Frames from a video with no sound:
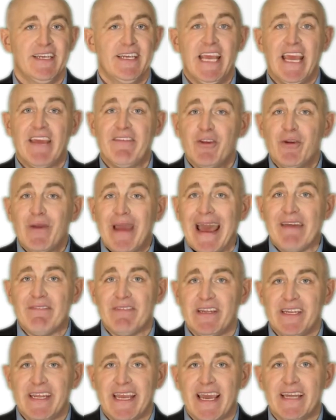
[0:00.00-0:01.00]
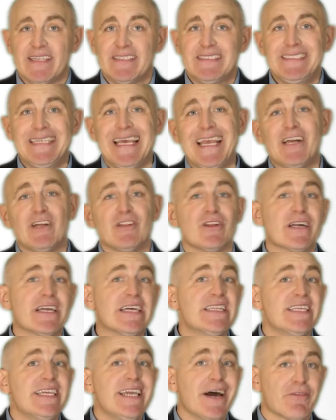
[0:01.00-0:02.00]
If you haven't yet, take a look
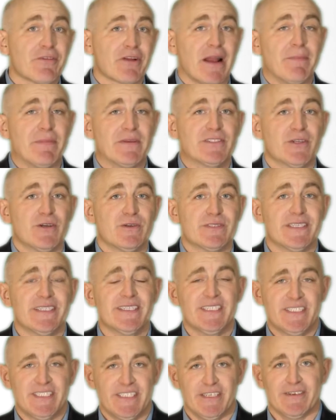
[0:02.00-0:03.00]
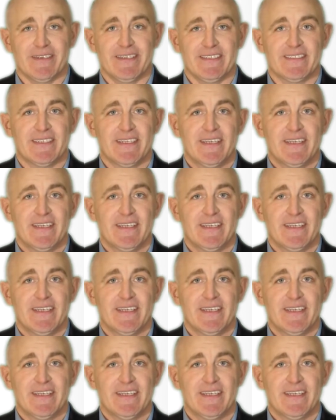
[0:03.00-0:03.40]
at the other episodes in the series.